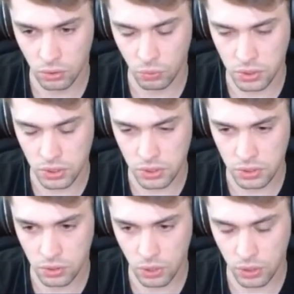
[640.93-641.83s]
which
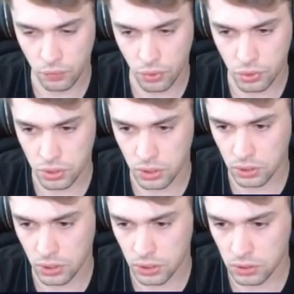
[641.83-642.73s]
is quite
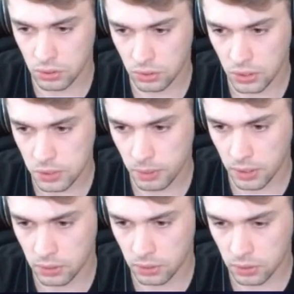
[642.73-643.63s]
fortunate. I did not
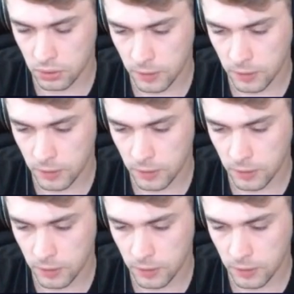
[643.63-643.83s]
expect it.